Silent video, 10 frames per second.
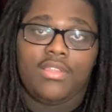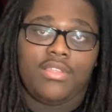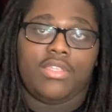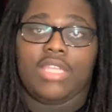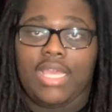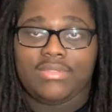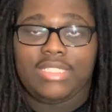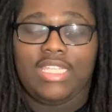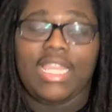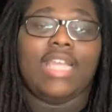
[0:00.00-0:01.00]
You know what I'm
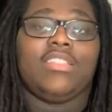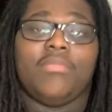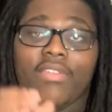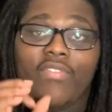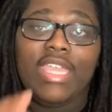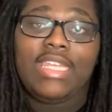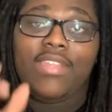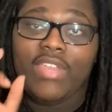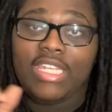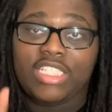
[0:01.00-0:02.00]
saying? You got to be very,
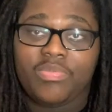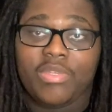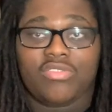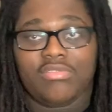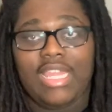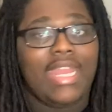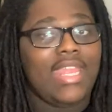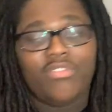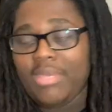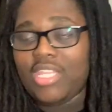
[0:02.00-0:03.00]
very special. Not
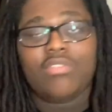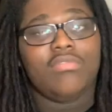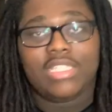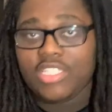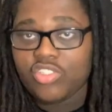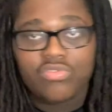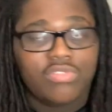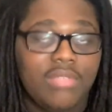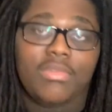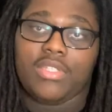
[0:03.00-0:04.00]
everybody going to get this
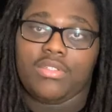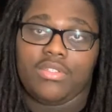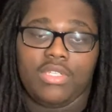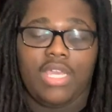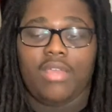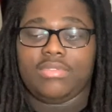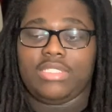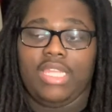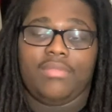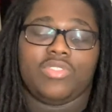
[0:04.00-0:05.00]
treatment. You know what I'm saying? I'm